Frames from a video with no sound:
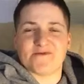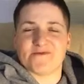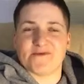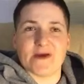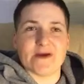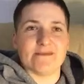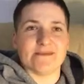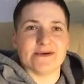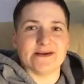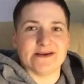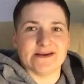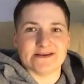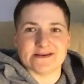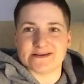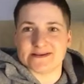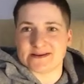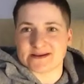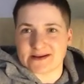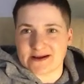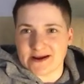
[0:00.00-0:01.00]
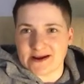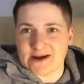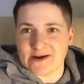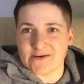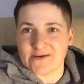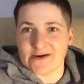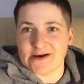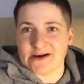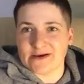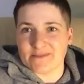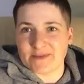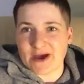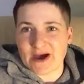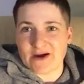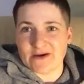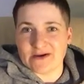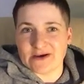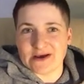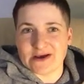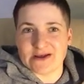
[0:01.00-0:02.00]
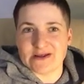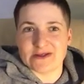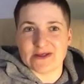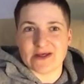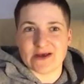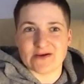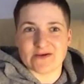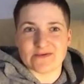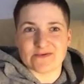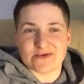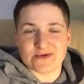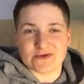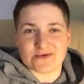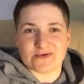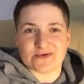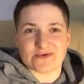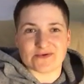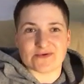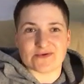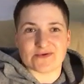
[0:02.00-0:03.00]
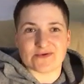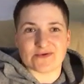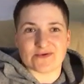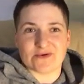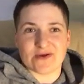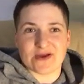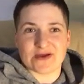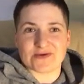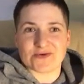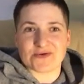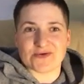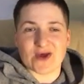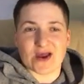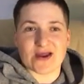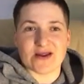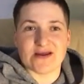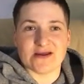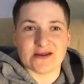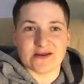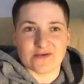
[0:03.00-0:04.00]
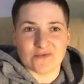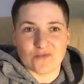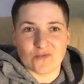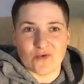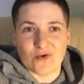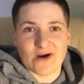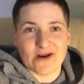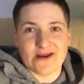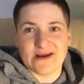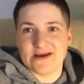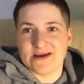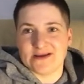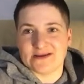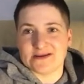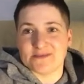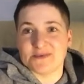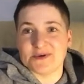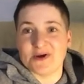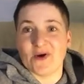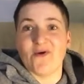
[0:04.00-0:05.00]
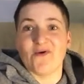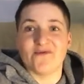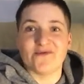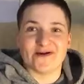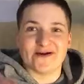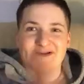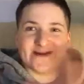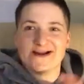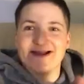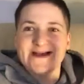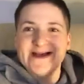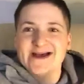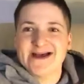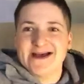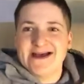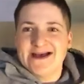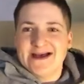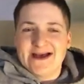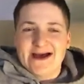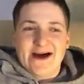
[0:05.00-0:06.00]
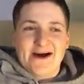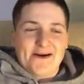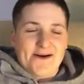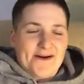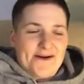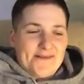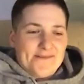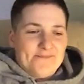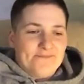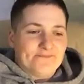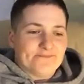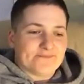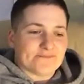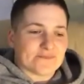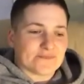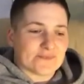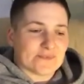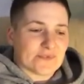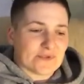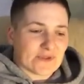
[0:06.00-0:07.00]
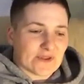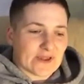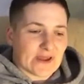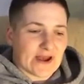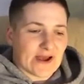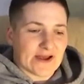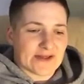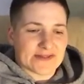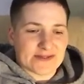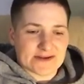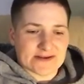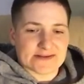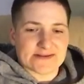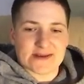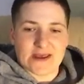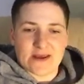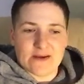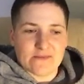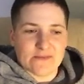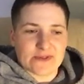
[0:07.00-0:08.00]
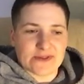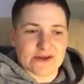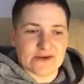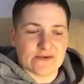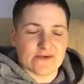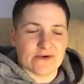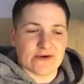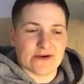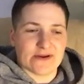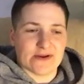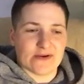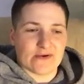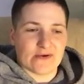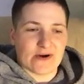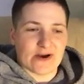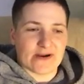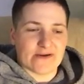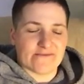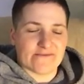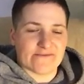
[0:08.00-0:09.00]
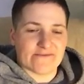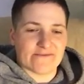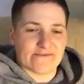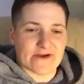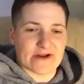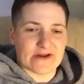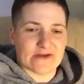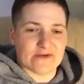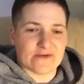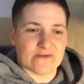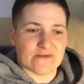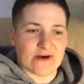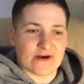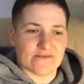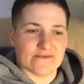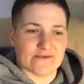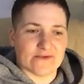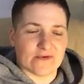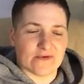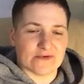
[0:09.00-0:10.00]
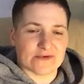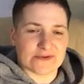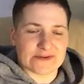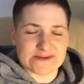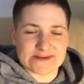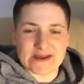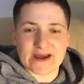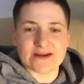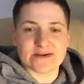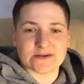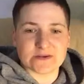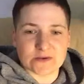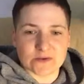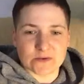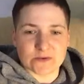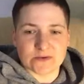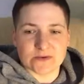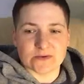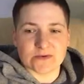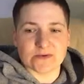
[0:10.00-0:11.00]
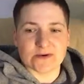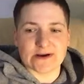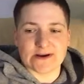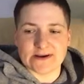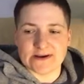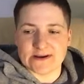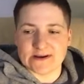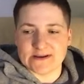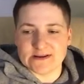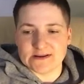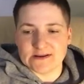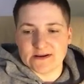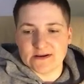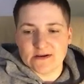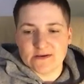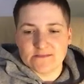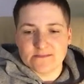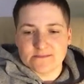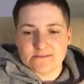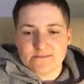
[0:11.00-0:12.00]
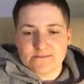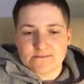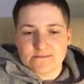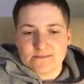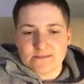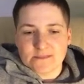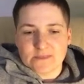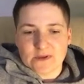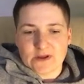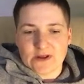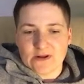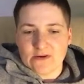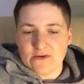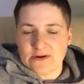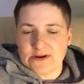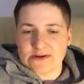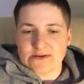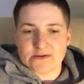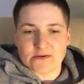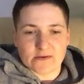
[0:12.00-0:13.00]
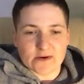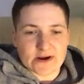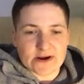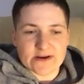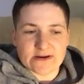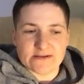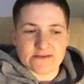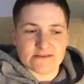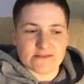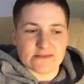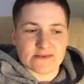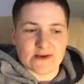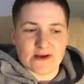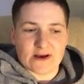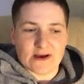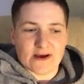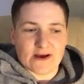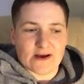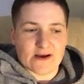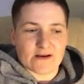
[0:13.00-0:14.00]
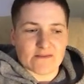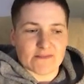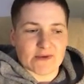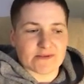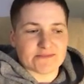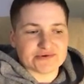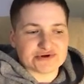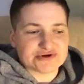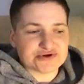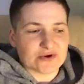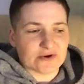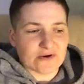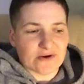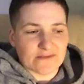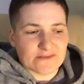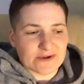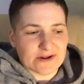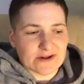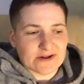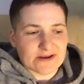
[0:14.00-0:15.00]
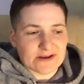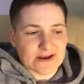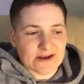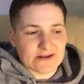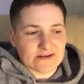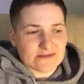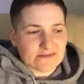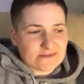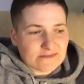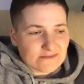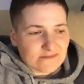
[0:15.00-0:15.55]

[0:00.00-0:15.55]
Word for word: family is sick of hearing about it. They're just excited and wanting it to be over. um, I think same thing, you know, I have a friend who I've known since high school and, you know, he's great. Um, I'm sure I'm going to get,